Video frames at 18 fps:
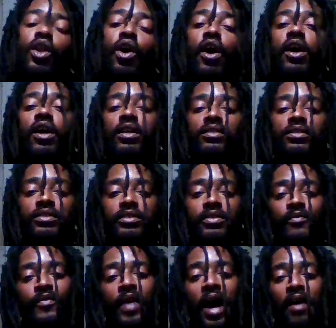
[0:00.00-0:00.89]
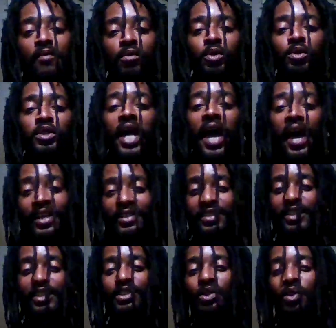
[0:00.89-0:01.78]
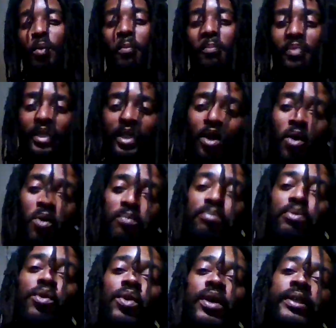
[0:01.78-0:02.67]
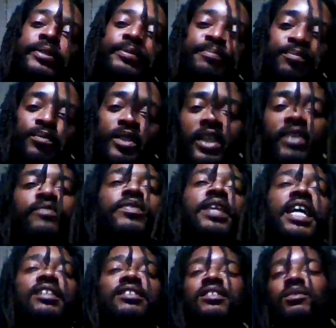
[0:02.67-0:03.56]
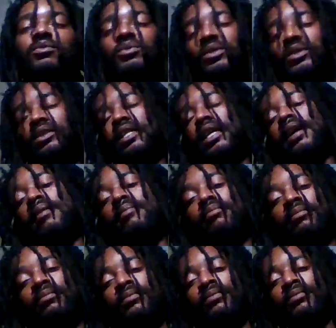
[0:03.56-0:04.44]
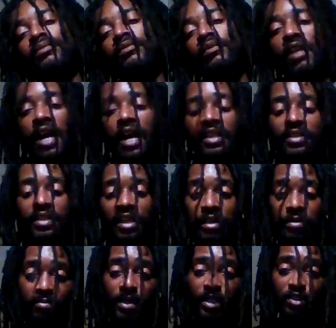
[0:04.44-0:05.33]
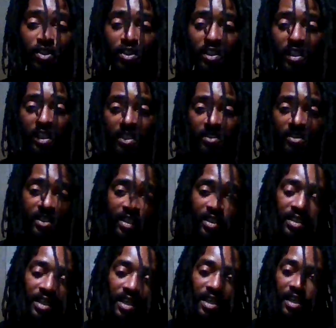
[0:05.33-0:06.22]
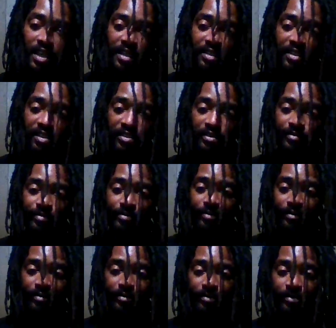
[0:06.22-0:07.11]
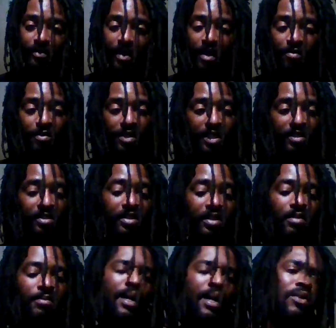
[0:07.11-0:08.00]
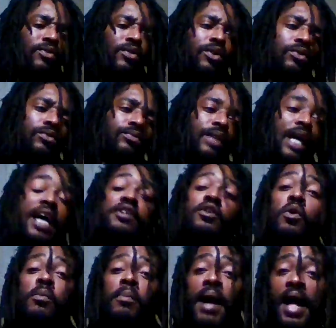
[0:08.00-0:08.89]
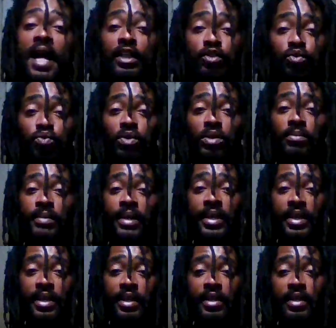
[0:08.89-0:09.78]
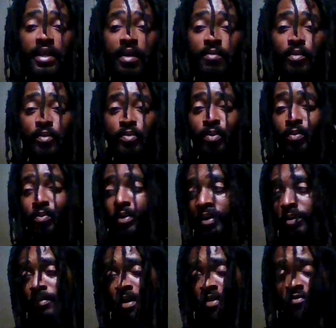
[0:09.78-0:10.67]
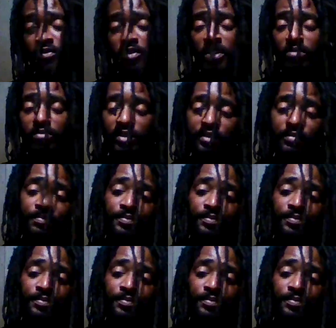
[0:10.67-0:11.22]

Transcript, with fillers: our survival tactics be on point if that shit was to happen? I think about shit like that, gang. I think. I'm like, damn, I don't know. I know mine's with my nigga, and I'm going to prepare my family.